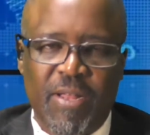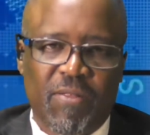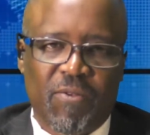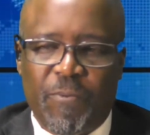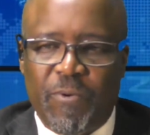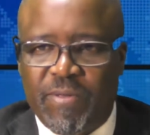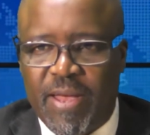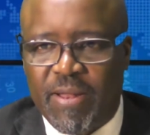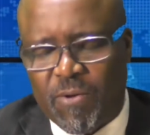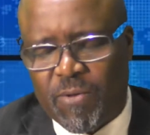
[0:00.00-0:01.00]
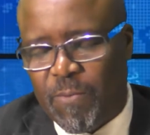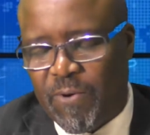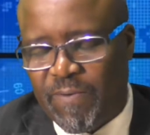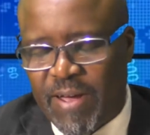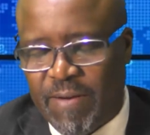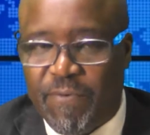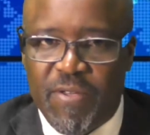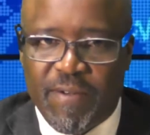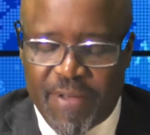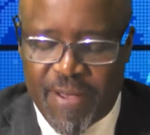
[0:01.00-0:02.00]
to present or to provide for
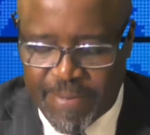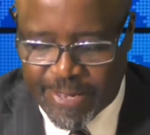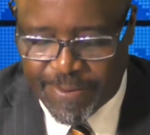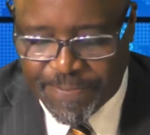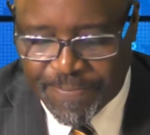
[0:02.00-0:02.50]
your family?